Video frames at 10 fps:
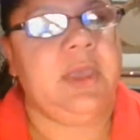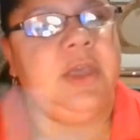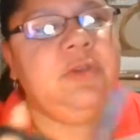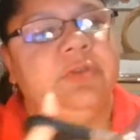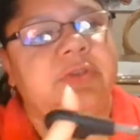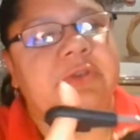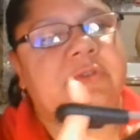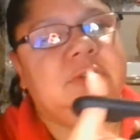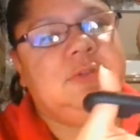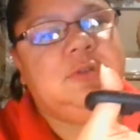and use the
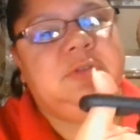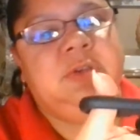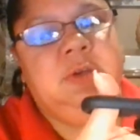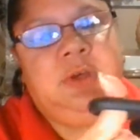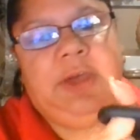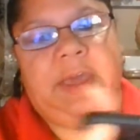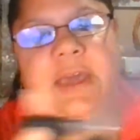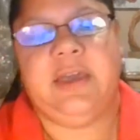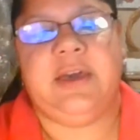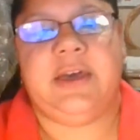scissors
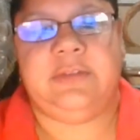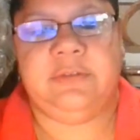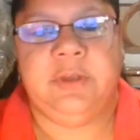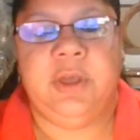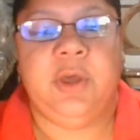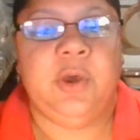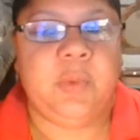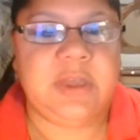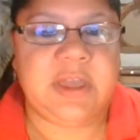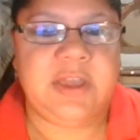and cut.
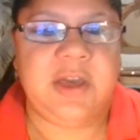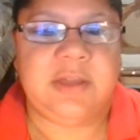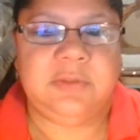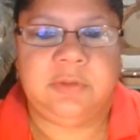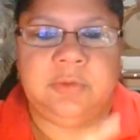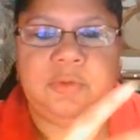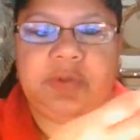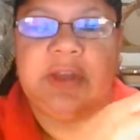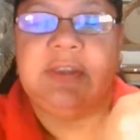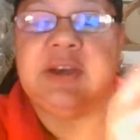We can
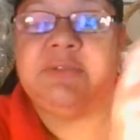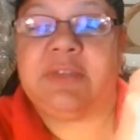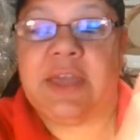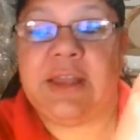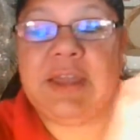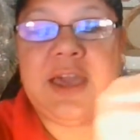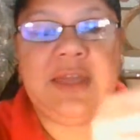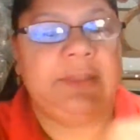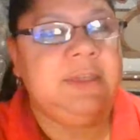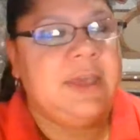do the dovetailing
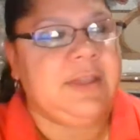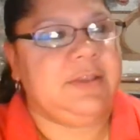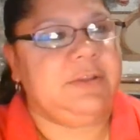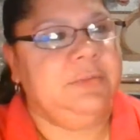at the end.